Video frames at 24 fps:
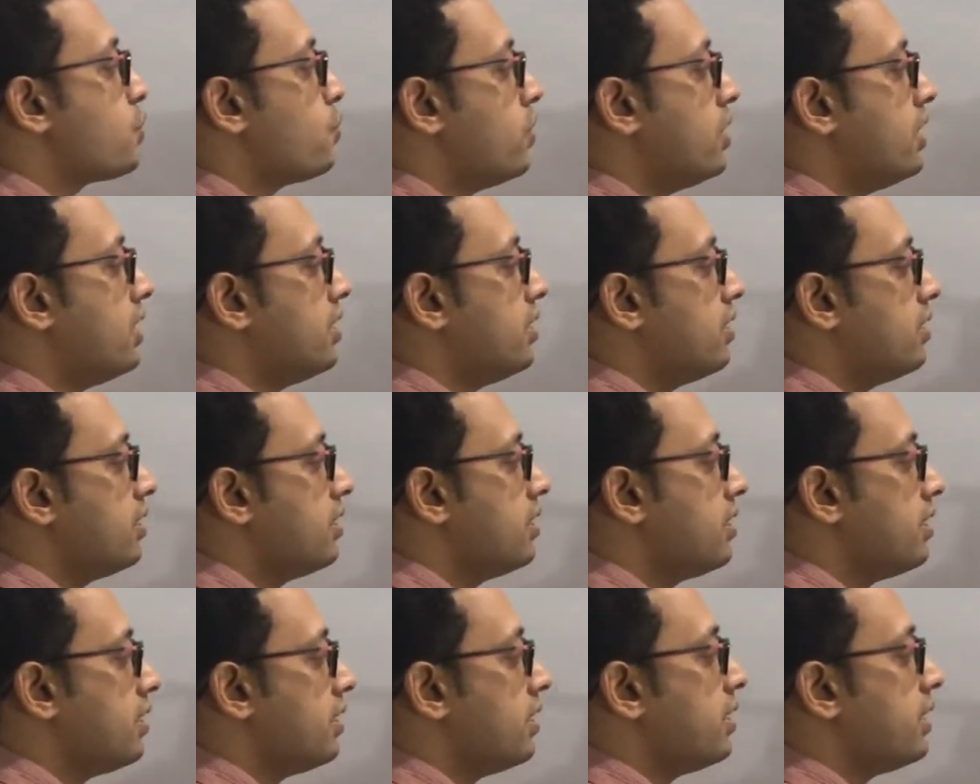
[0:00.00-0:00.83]
word.
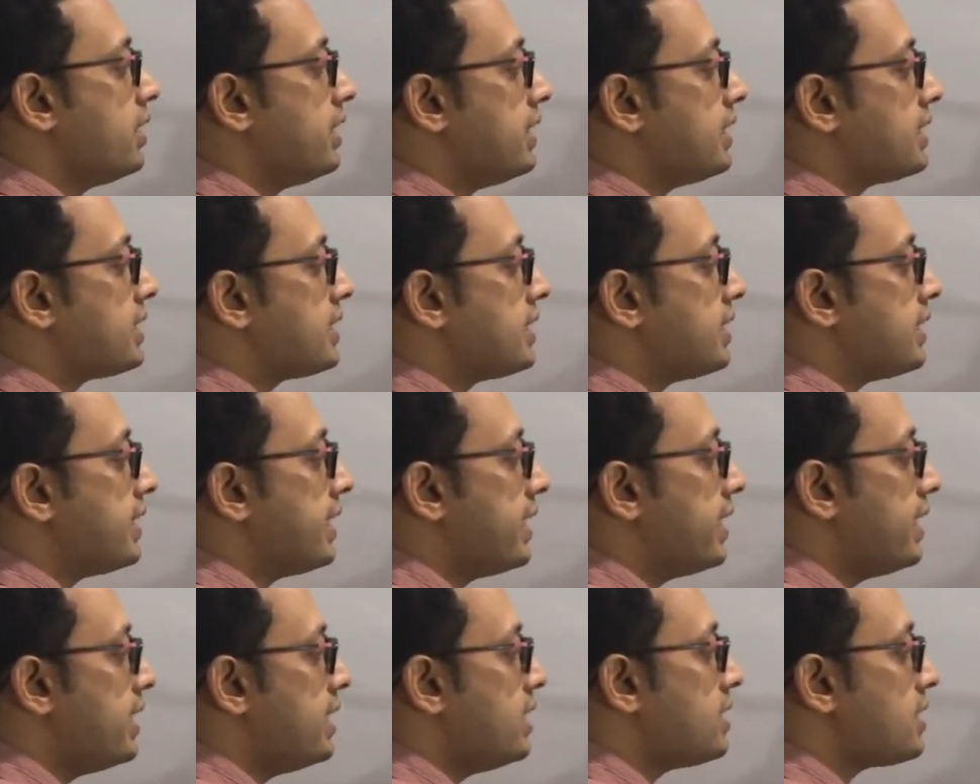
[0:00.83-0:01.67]
It's a
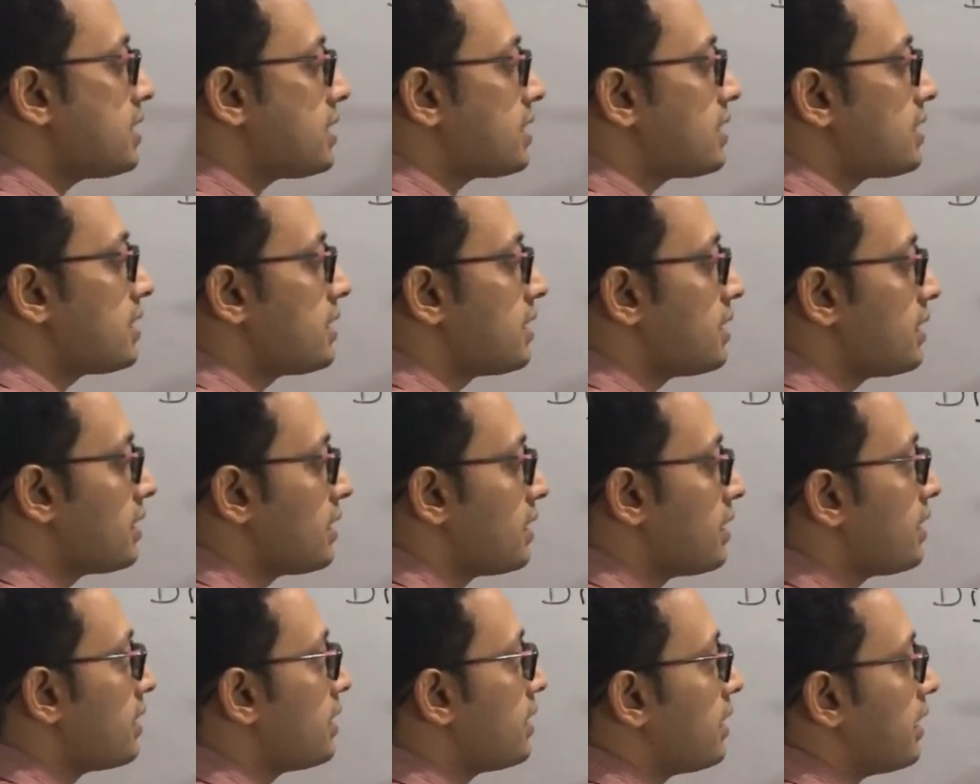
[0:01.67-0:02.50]
days
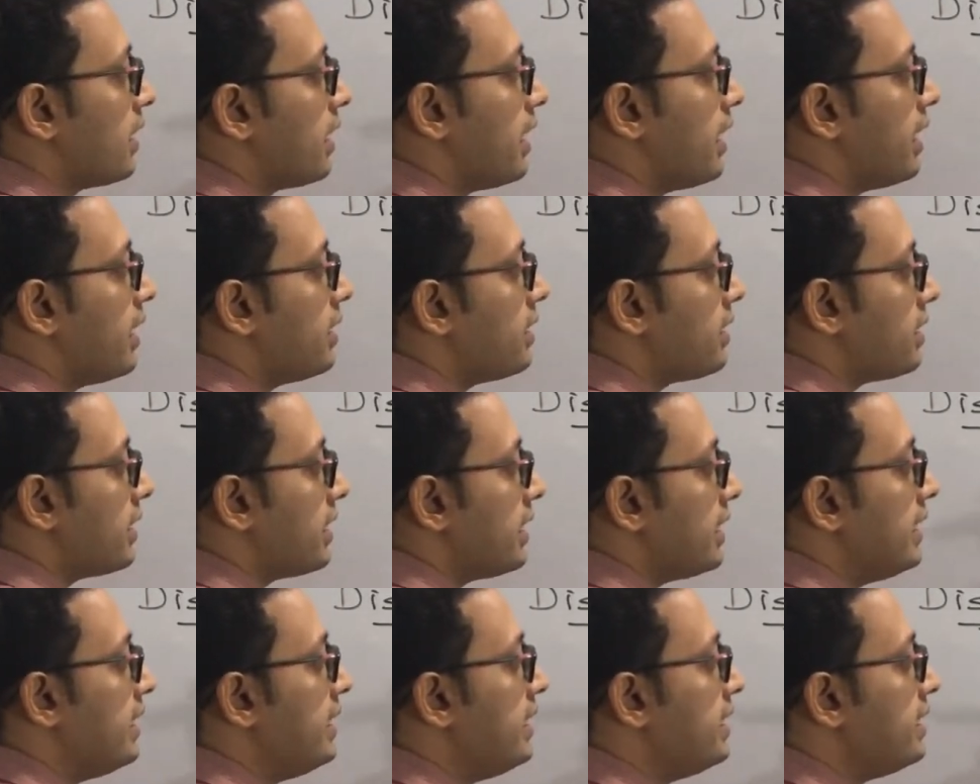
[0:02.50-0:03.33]

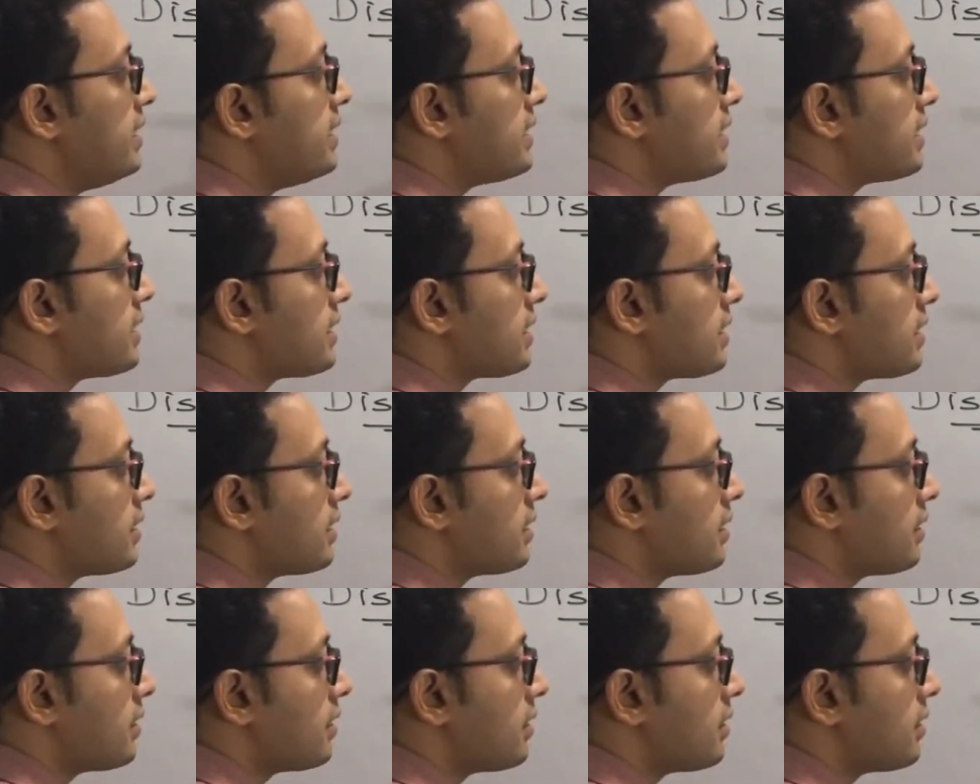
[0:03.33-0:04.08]
and ease.